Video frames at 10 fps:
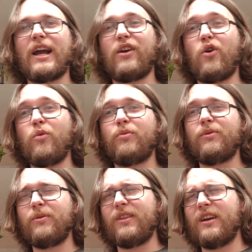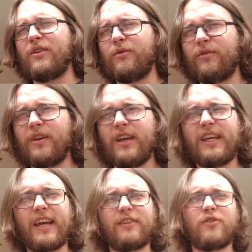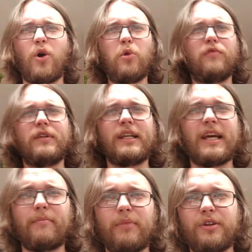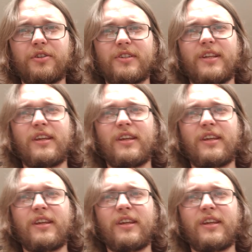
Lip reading: I hope they don't get overly ambitious.